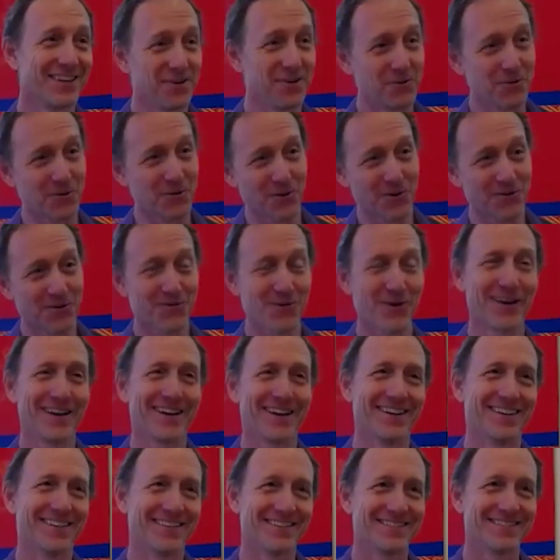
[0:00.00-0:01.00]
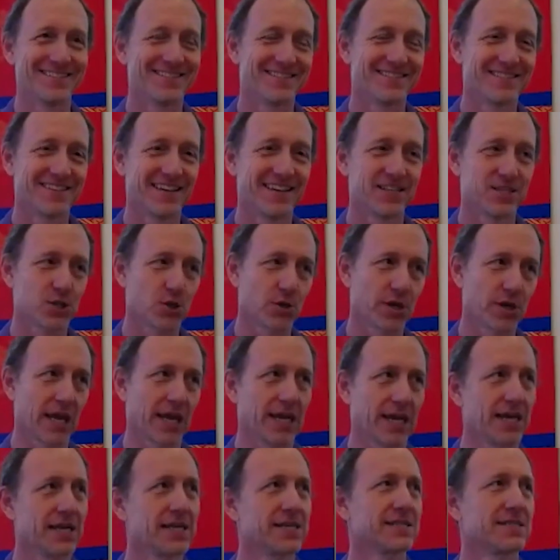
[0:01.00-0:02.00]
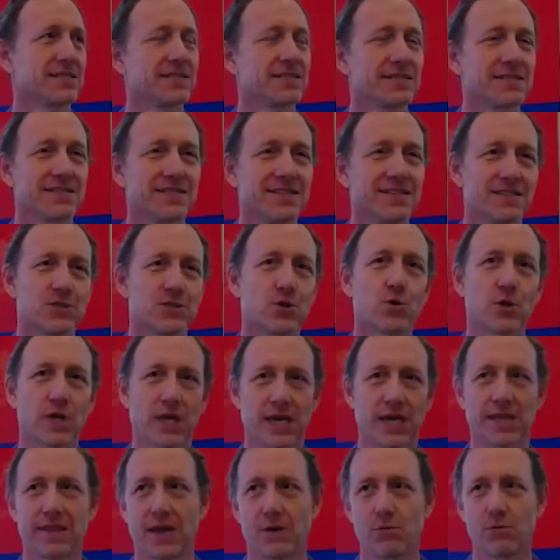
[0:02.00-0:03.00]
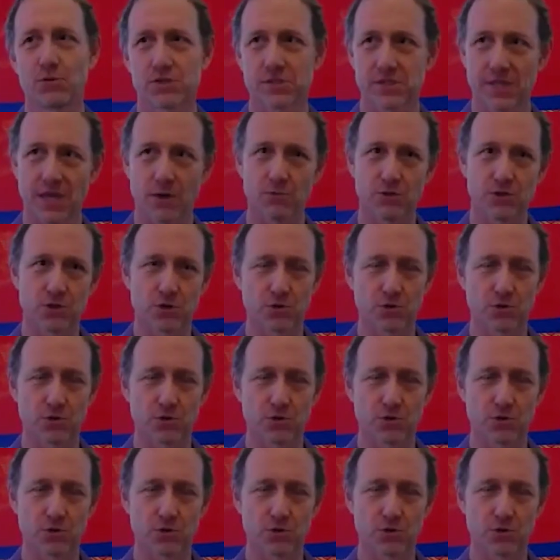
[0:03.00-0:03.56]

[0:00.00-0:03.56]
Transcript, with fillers: you were avoiding. It's okay. It's okay. That was that was